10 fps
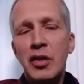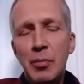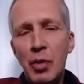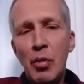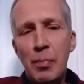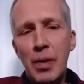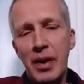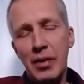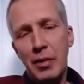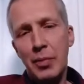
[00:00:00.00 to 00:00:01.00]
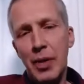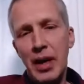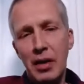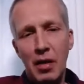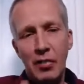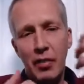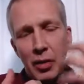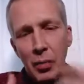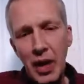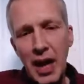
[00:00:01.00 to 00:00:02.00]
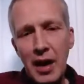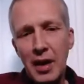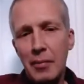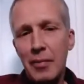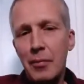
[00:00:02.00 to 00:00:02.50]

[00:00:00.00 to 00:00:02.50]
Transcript: this blueprint of what we are,